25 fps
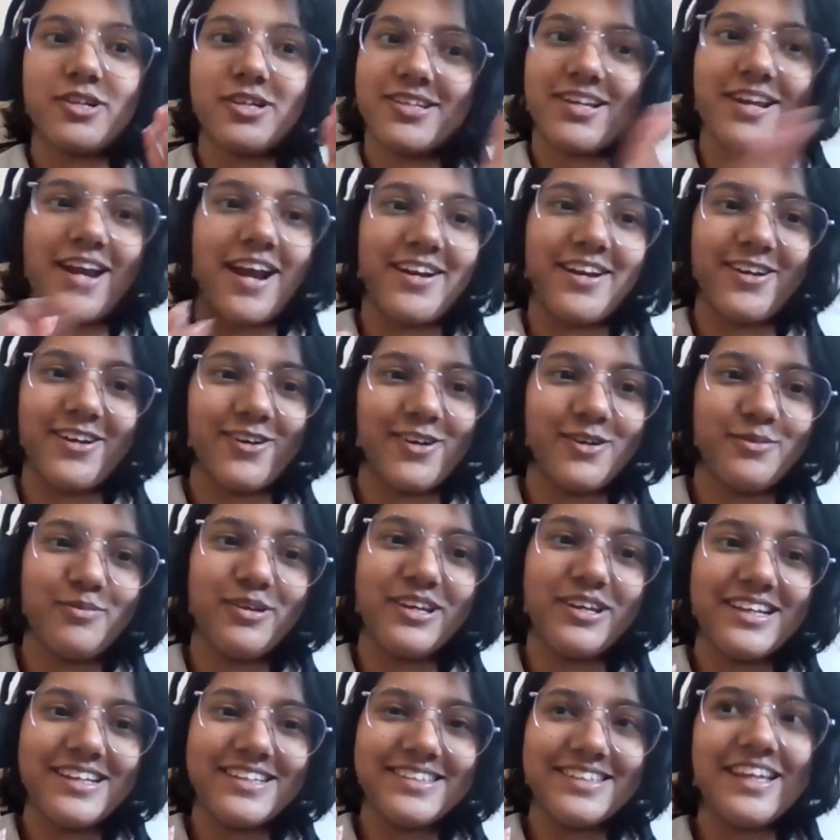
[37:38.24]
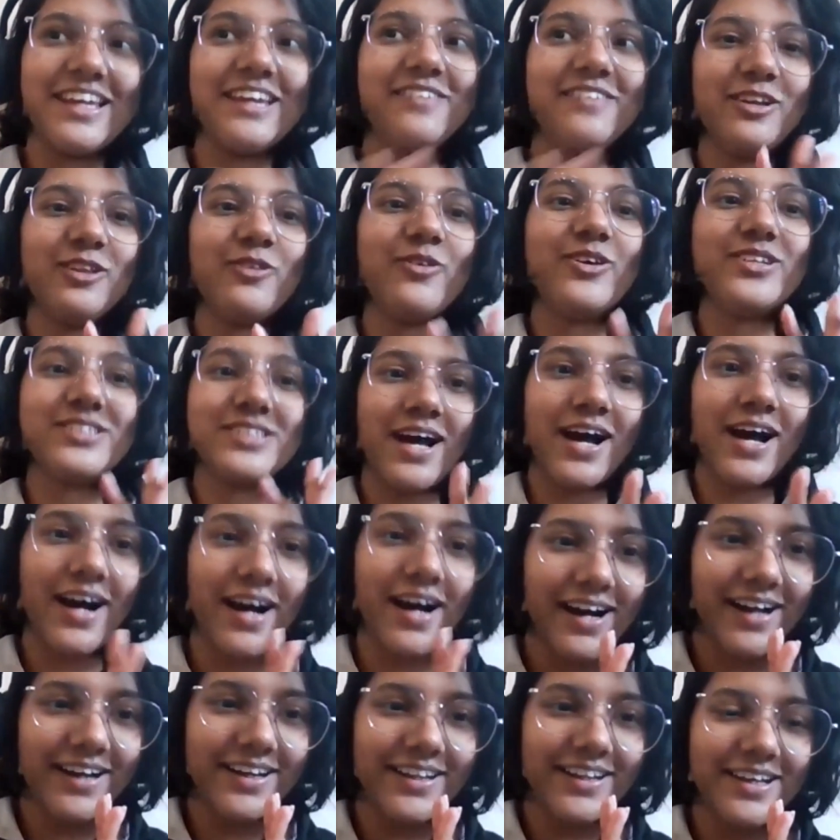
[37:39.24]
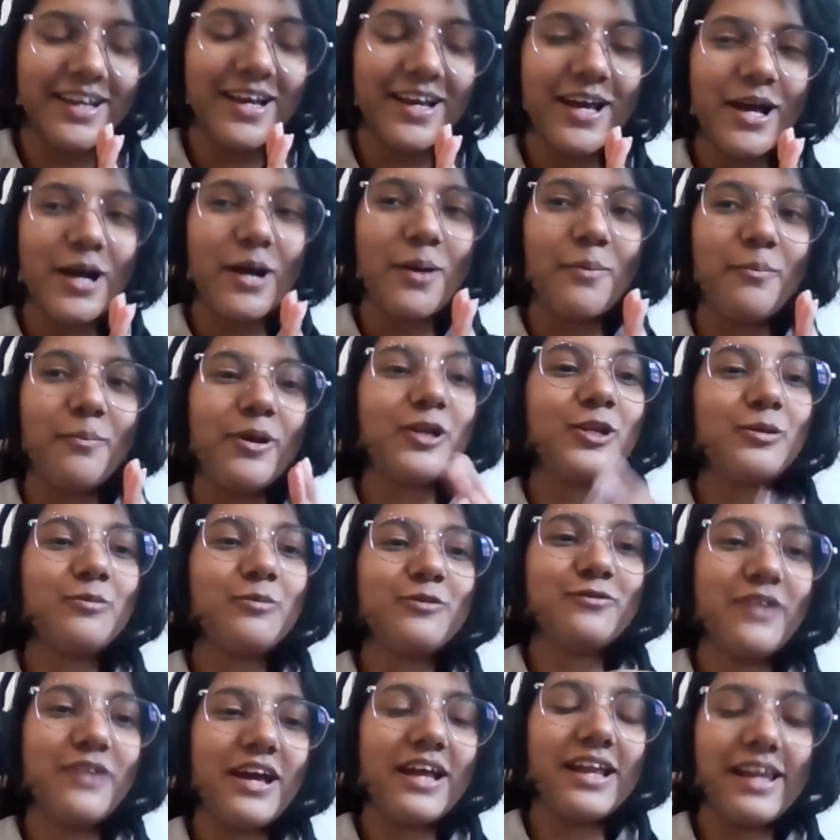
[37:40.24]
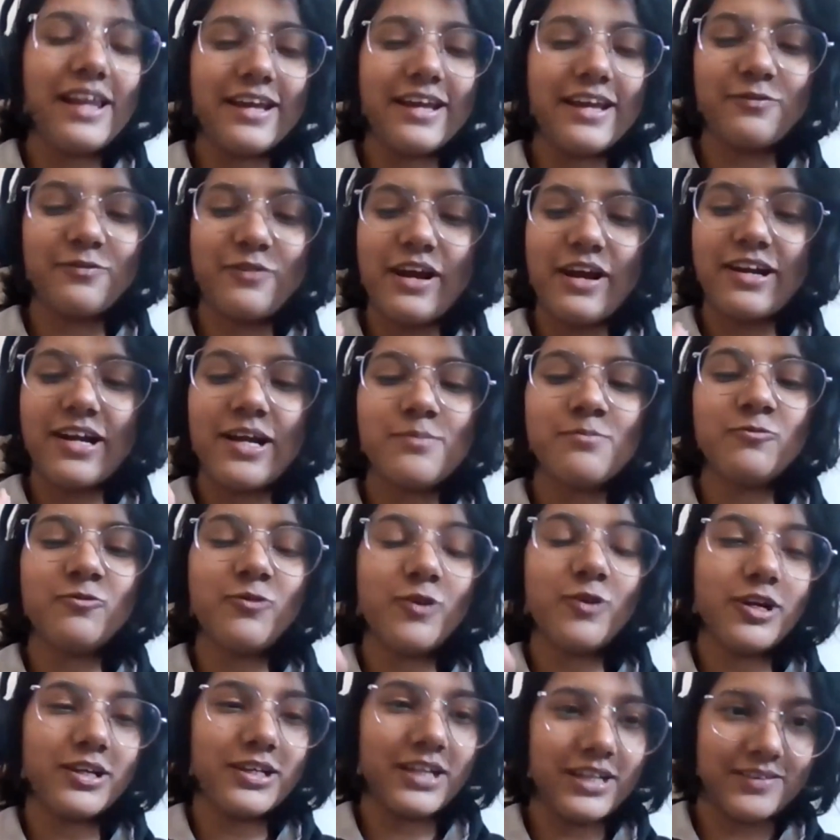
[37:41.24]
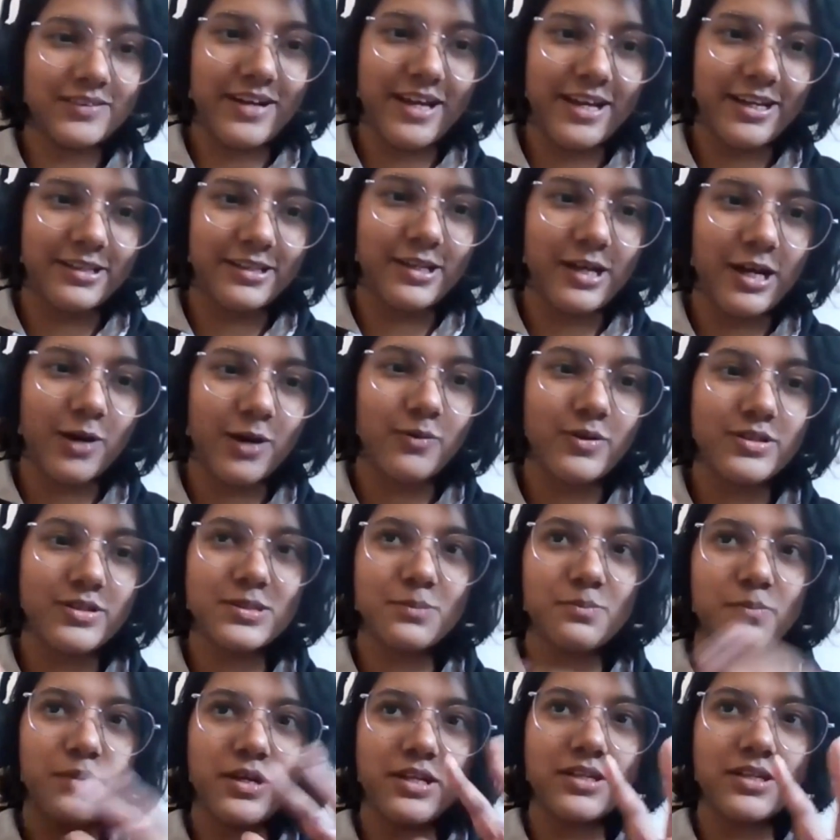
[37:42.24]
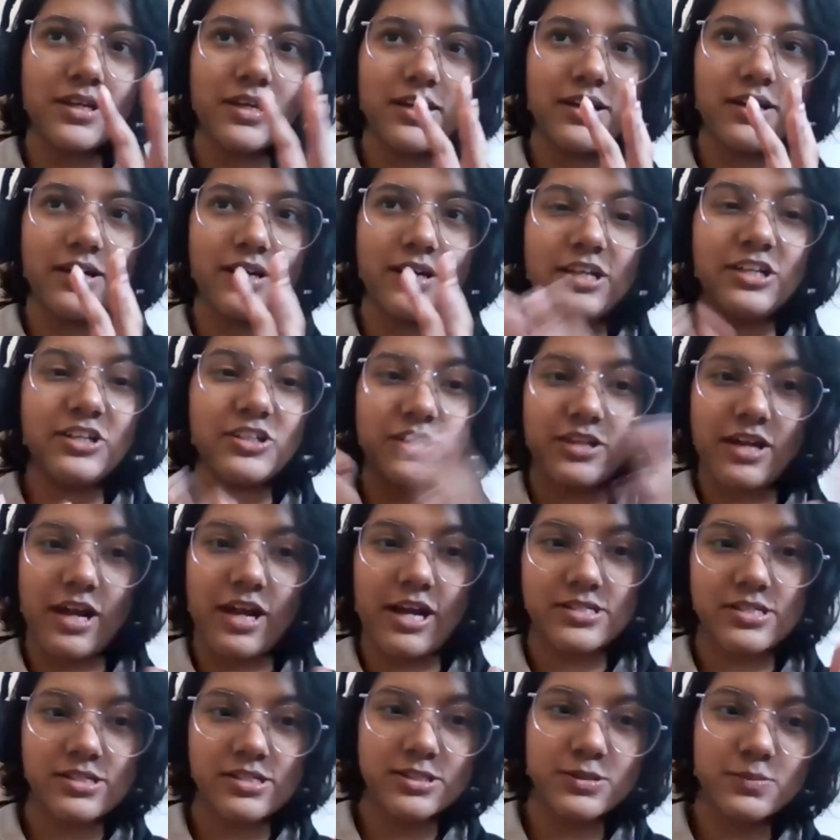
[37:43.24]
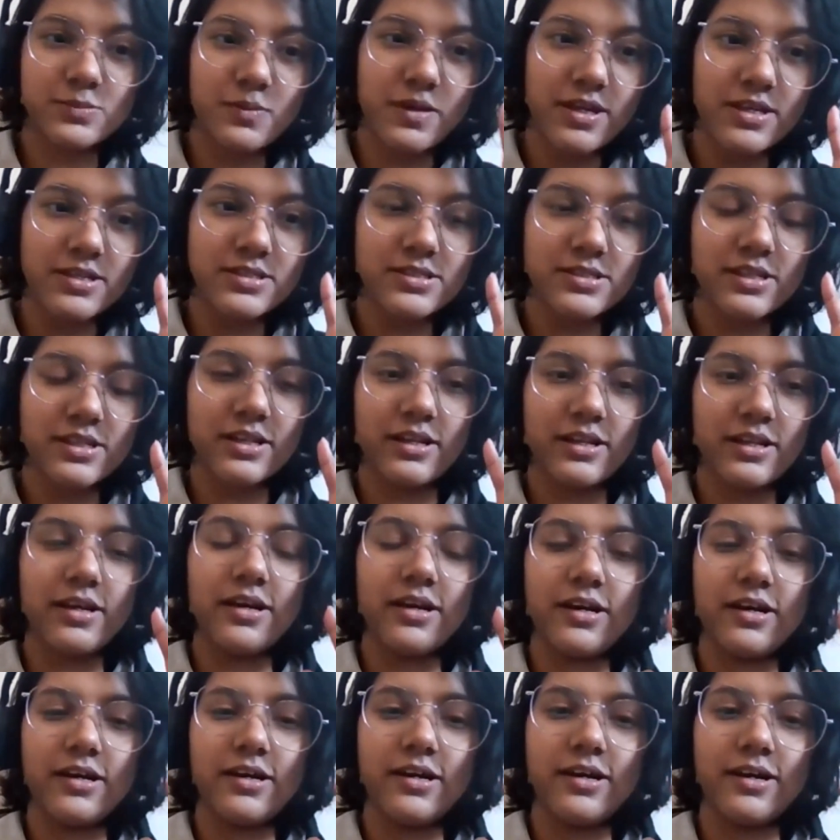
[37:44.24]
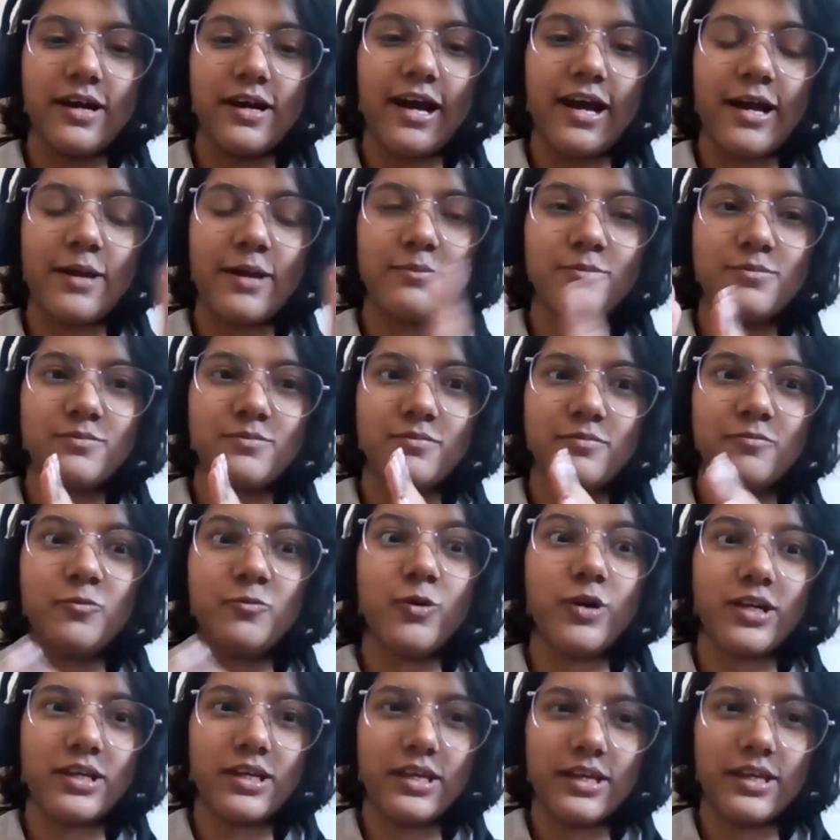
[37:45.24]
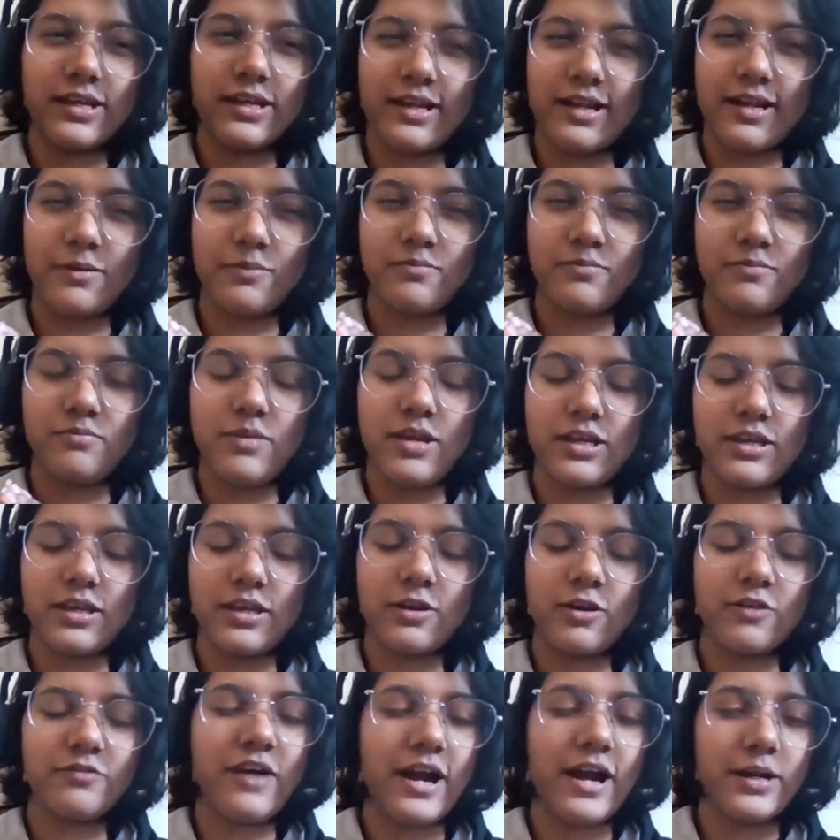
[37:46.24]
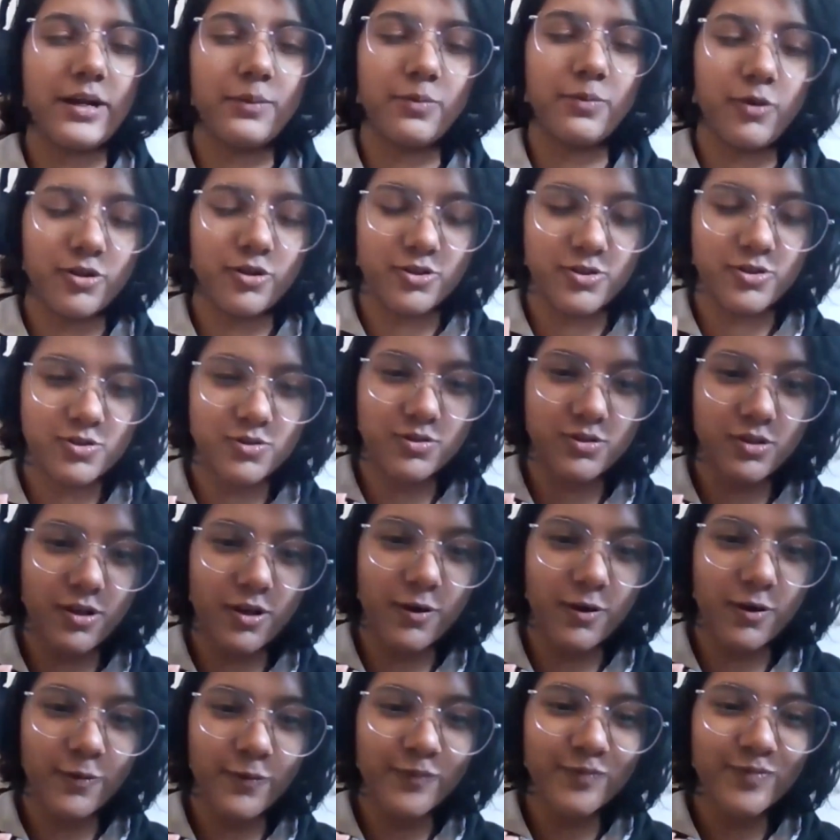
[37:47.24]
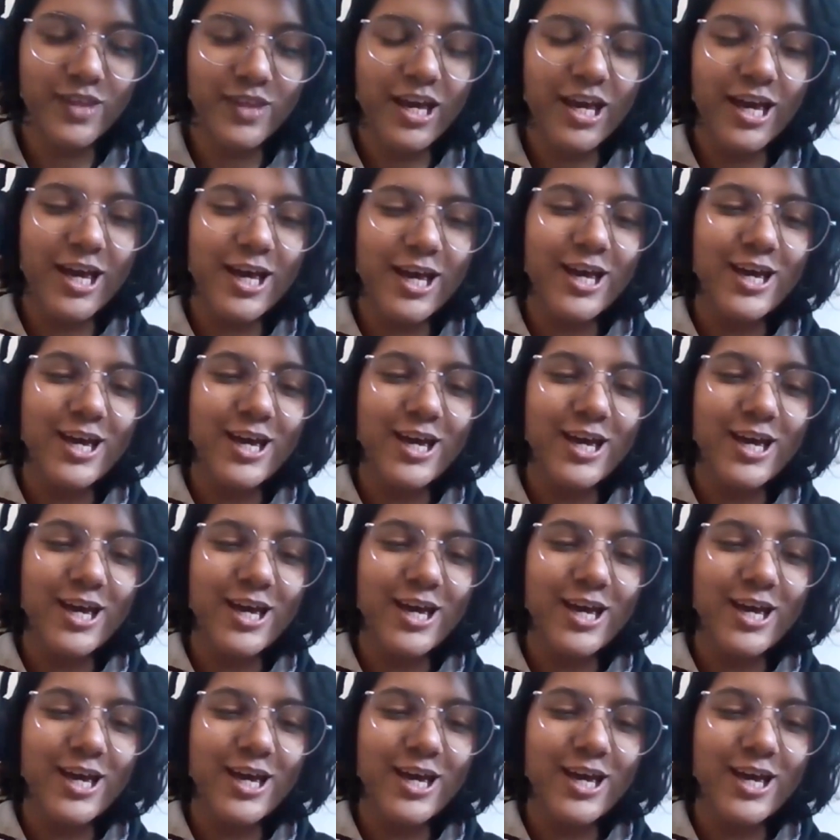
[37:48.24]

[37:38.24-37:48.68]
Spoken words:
I'm going to carry on because even though it's hard, but to be fair, like where I'm working right now, it's a bit international space. I'm working in making of Harry Potter studio.